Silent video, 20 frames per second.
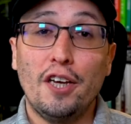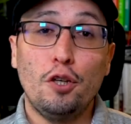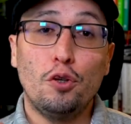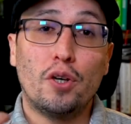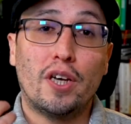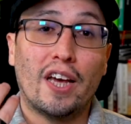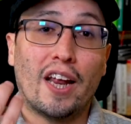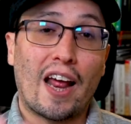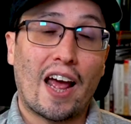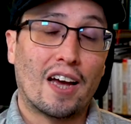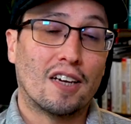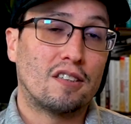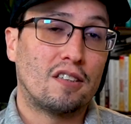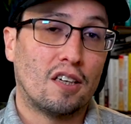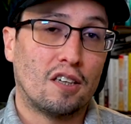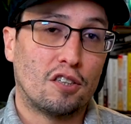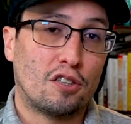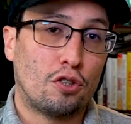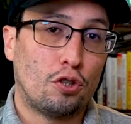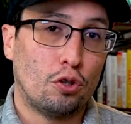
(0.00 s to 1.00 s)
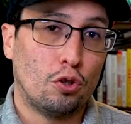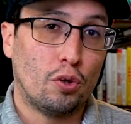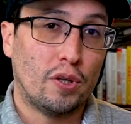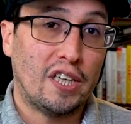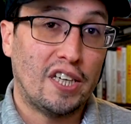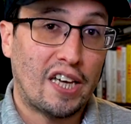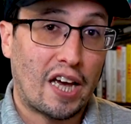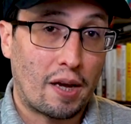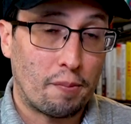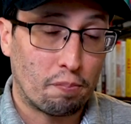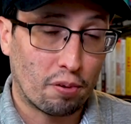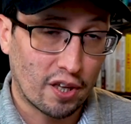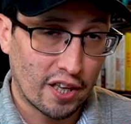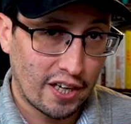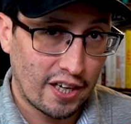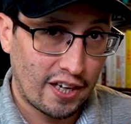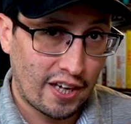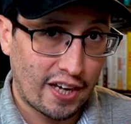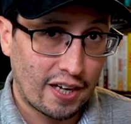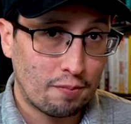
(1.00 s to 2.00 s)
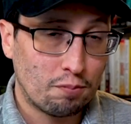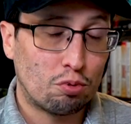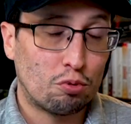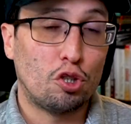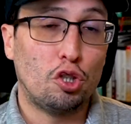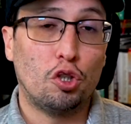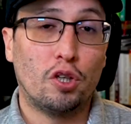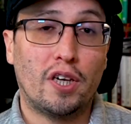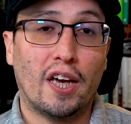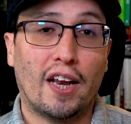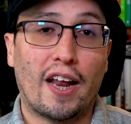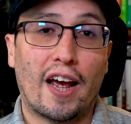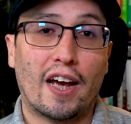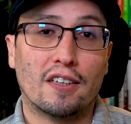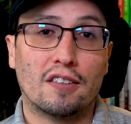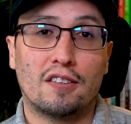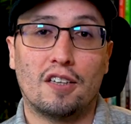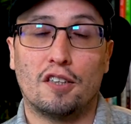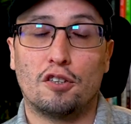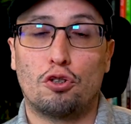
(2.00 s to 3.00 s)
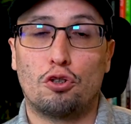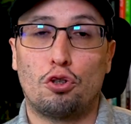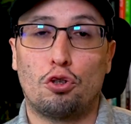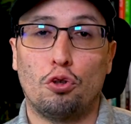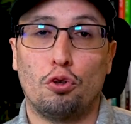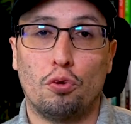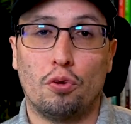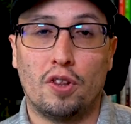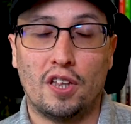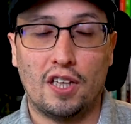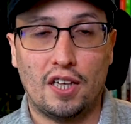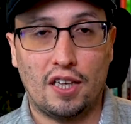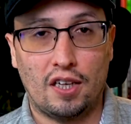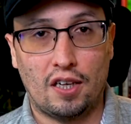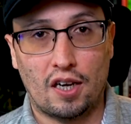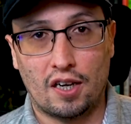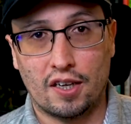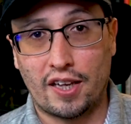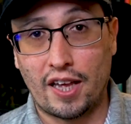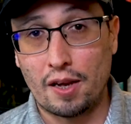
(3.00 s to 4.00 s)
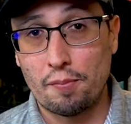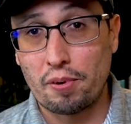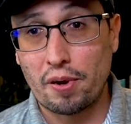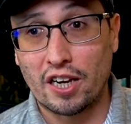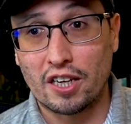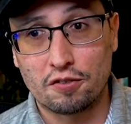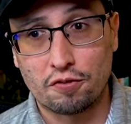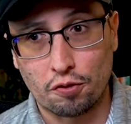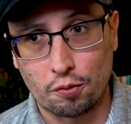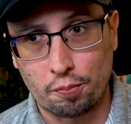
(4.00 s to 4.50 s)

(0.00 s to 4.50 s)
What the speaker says: you get access to EA Play games, you get access to the Game Pass for